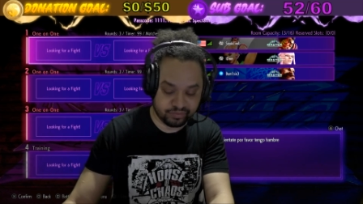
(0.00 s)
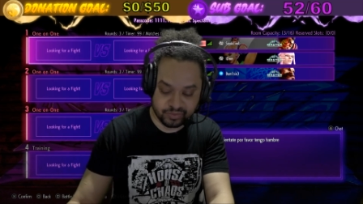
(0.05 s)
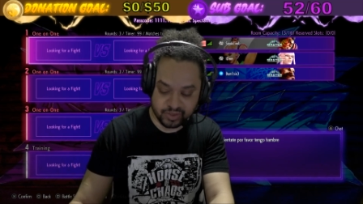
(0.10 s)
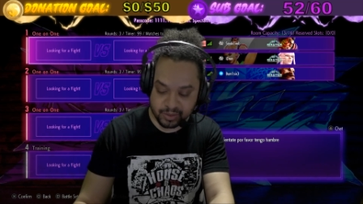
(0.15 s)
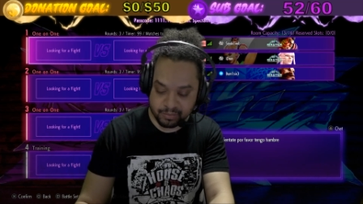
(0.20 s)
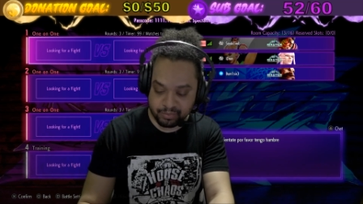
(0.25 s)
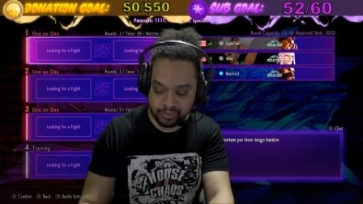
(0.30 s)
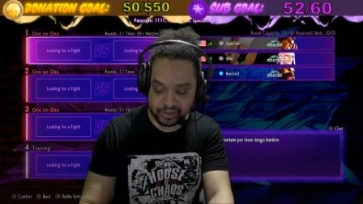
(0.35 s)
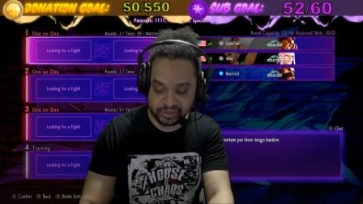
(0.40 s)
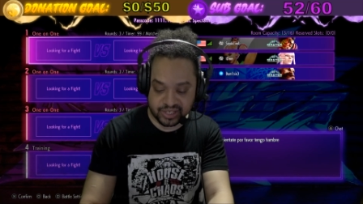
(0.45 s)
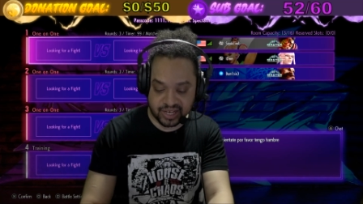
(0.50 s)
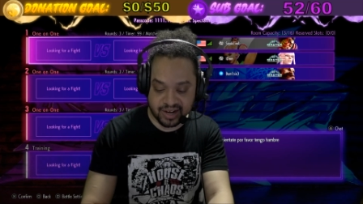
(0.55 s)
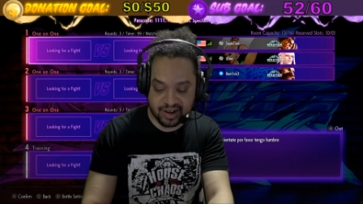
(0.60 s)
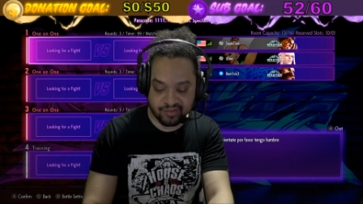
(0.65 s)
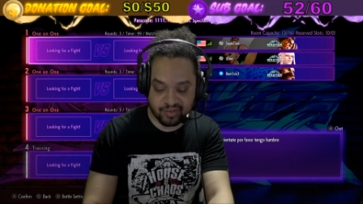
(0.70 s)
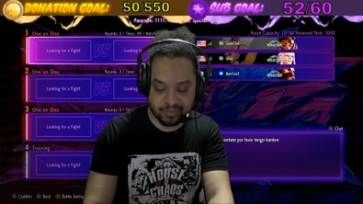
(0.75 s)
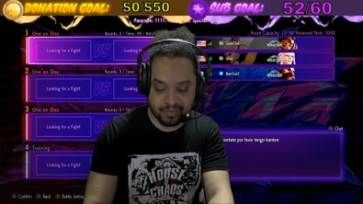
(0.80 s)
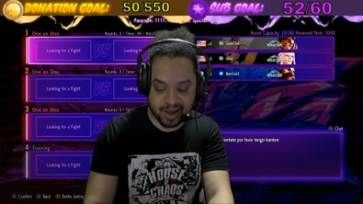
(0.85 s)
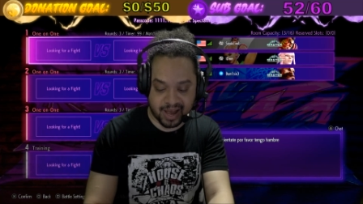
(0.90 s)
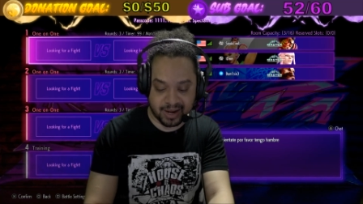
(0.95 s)
Appreciate
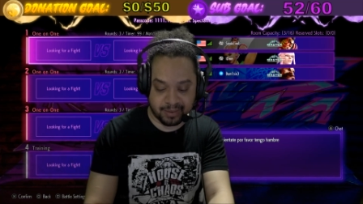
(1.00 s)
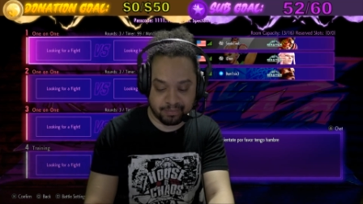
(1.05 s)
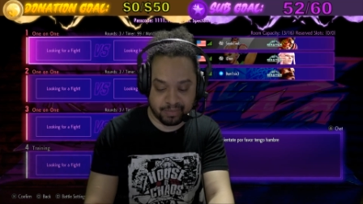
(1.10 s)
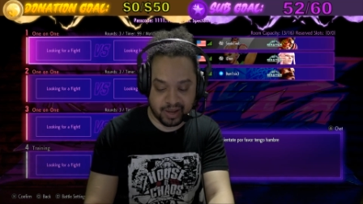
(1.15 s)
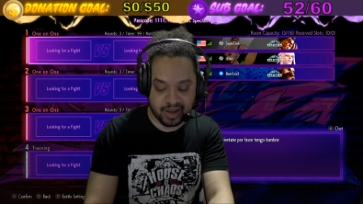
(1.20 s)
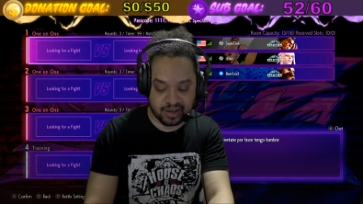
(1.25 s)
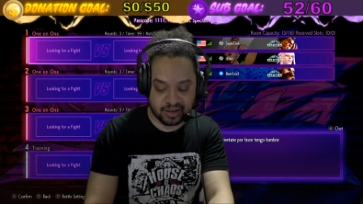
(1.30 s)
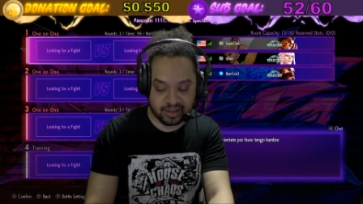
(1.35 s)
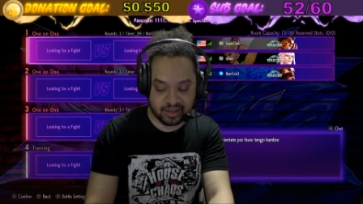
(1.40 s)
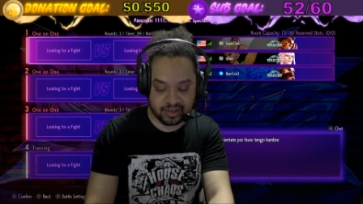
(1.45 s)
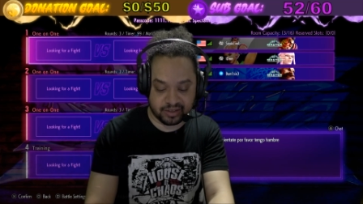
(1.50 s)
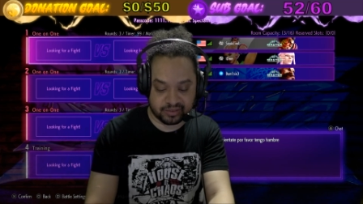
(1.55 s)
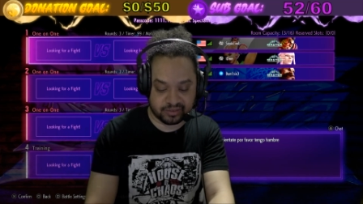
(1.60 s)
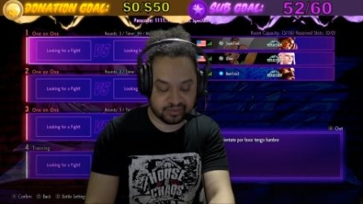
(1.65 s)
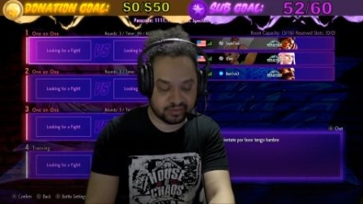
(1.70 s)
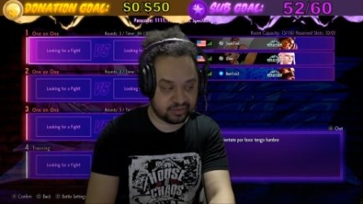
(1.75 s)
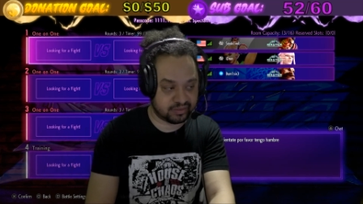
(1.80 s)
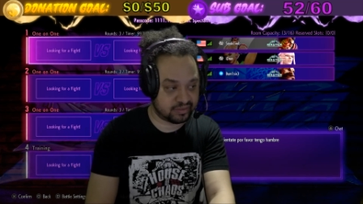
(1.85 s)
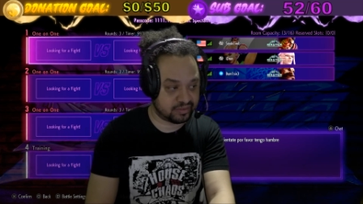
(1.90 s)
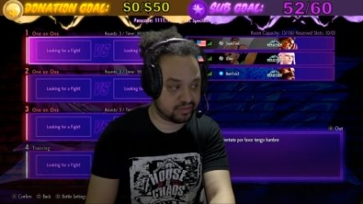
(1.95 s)
everybody being here.
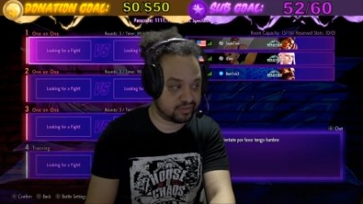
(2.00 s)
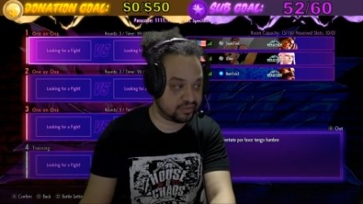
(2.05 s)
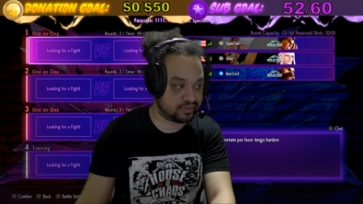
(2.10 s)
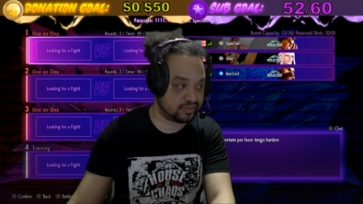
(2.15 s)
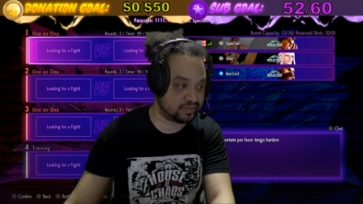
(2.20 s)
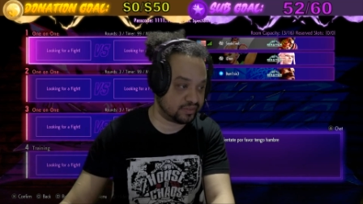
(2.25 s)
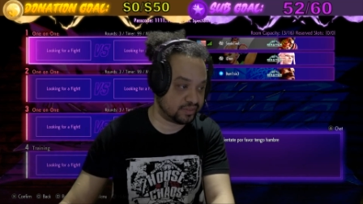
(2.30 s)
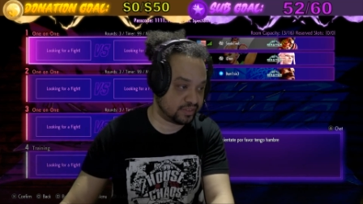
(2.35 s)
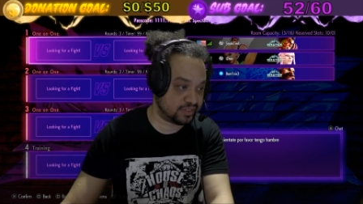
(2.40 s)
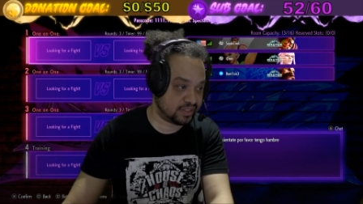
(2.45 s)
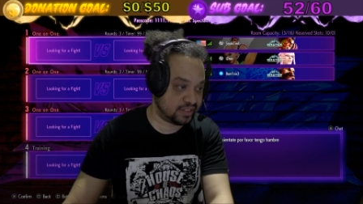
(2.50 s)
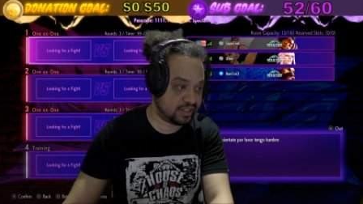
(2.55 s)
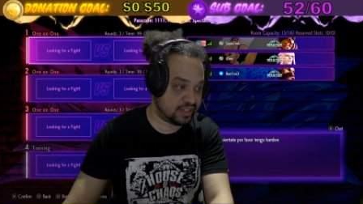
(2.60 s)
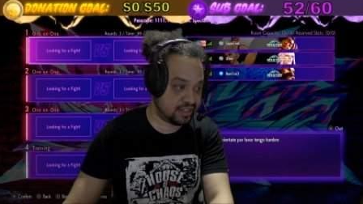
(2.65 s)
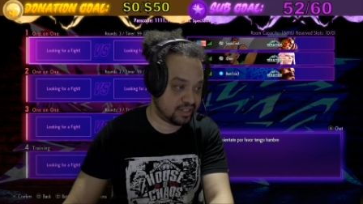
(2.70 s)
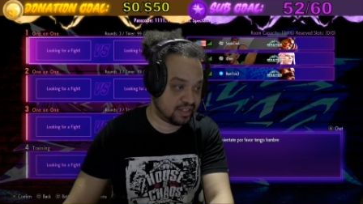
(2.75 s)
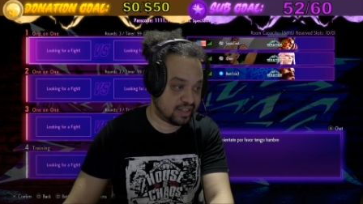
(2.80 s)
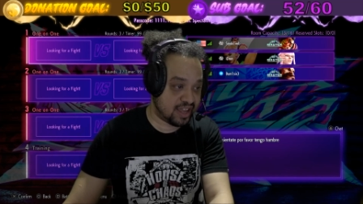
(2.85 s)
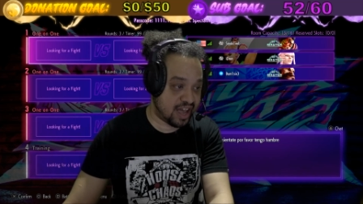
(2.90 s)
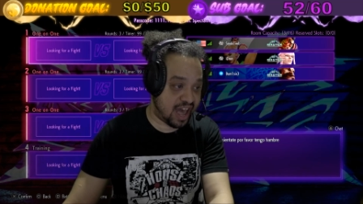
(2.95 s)

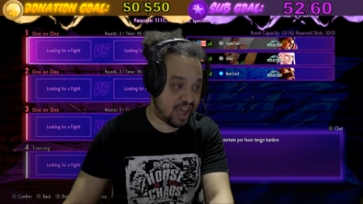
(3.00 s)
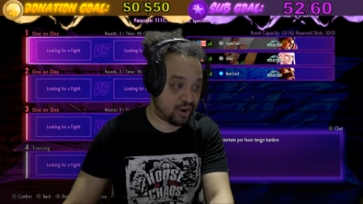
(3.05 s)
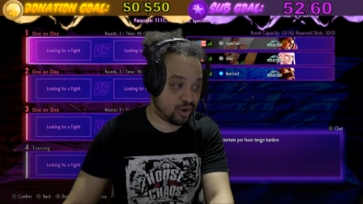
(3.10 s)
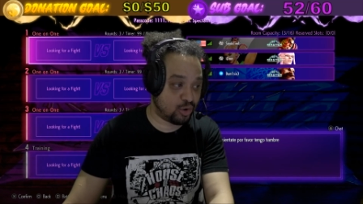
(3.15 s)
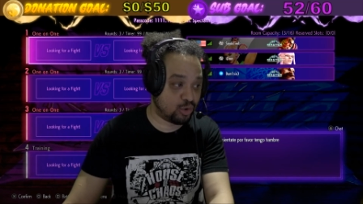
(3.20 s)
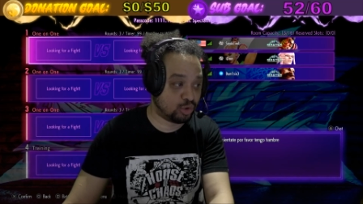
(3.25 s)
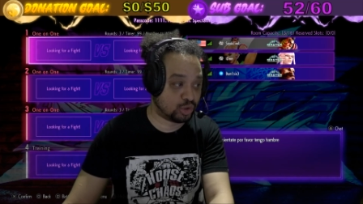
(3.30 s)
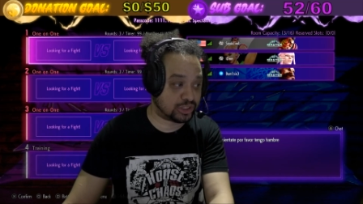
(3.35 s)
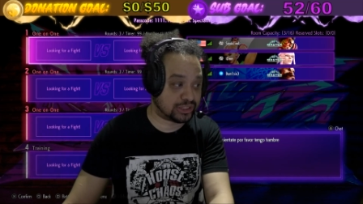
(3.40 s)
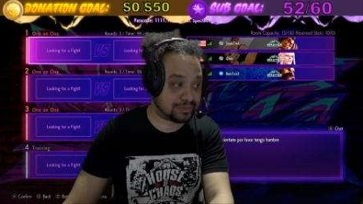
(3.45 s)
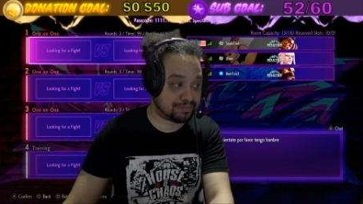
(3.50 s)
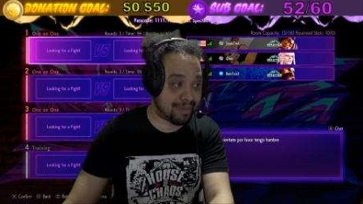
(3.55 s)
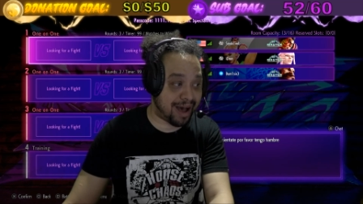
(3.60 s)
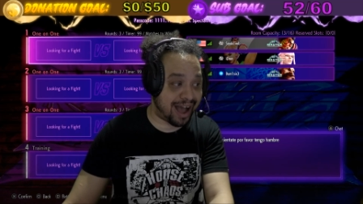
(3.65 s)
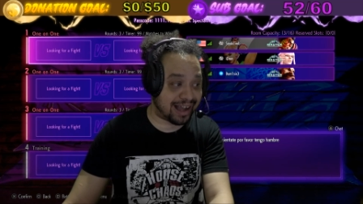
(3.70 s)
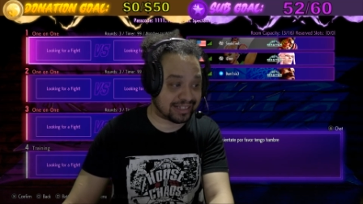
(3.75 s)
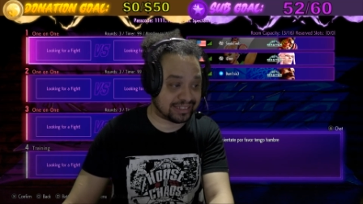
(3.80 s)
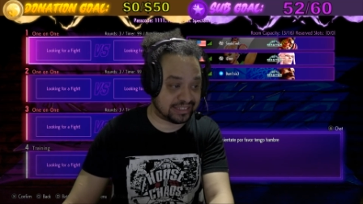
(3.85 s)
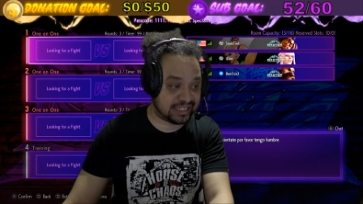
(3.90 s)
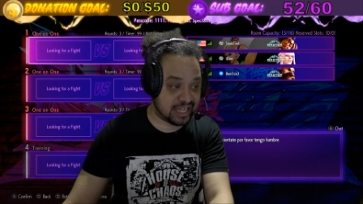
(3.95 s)
I don't know who Smock
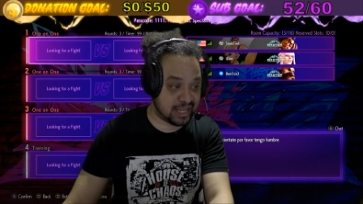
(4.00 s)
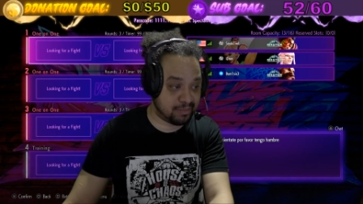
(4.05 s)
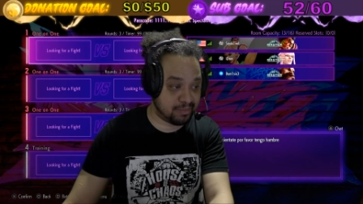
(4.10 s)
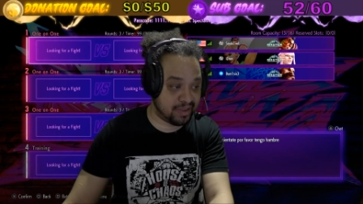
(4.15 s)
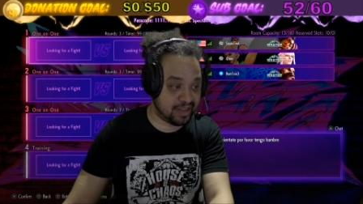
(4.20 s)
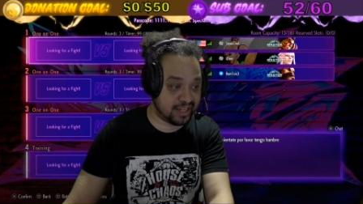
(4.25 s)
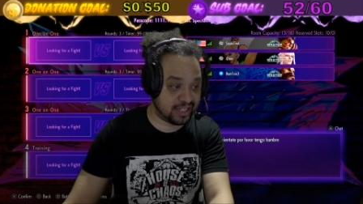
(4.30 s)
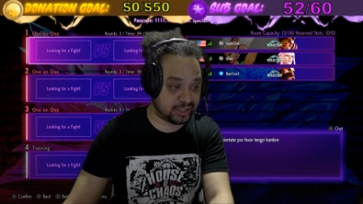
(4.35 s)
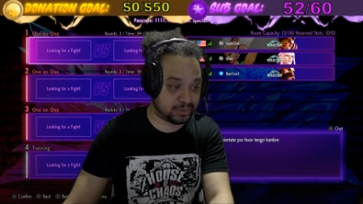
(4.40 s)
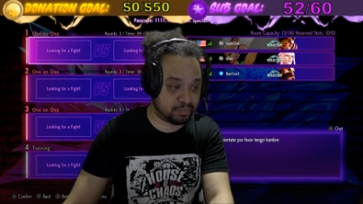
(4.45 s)
Tim is,